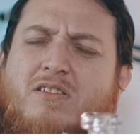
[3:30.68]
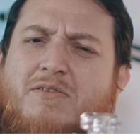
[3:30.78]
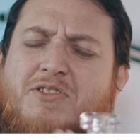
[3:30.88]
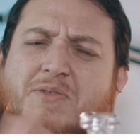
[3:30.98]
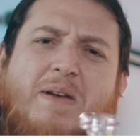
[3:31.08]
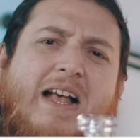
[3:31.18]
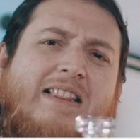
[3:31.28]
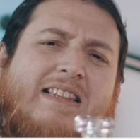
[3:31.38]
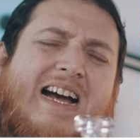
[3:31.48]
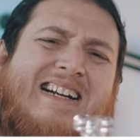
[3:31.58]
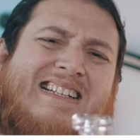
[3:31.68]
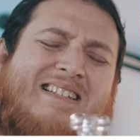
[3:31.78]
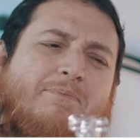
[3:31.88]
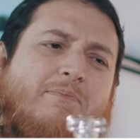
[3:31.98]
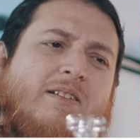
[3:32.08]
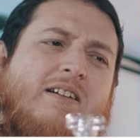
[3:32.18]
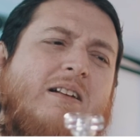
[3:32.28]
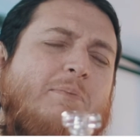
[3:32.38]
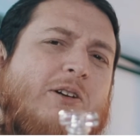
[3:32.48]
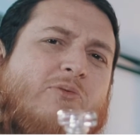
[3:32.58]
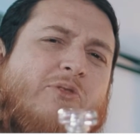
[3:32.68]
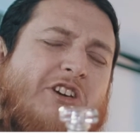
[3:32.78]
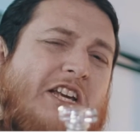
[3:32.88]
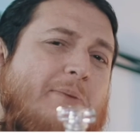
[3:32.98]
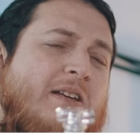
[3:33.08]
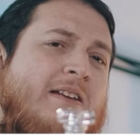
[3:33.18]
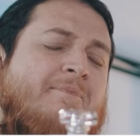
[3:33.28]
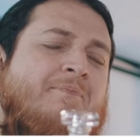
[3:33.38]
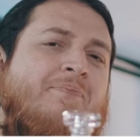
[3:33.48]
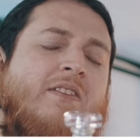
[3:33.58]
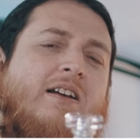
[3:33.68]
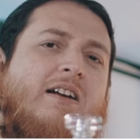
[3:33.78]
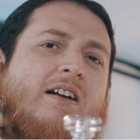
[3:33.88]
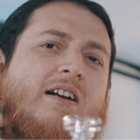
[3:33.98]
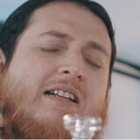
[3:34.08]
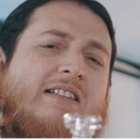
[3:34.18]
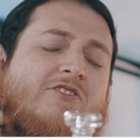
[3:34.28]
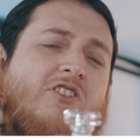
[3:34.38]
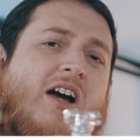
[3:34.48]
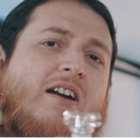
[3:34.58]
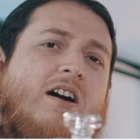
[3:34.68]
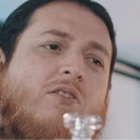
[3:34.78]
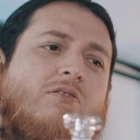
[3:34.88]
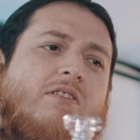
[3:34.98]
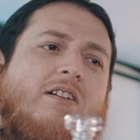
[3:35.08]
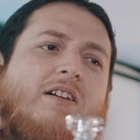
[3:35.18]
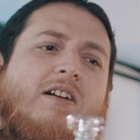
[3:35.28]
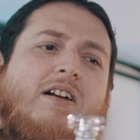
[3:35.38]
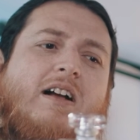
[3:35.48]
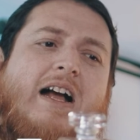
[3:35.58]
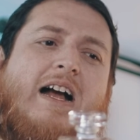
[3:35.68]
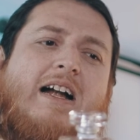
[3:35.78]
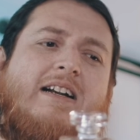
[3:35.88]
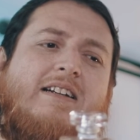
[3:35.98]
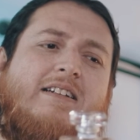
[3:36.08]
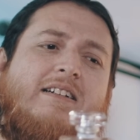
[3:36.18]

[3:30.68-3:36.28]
smell that is a little bit of creamy in the dry down, and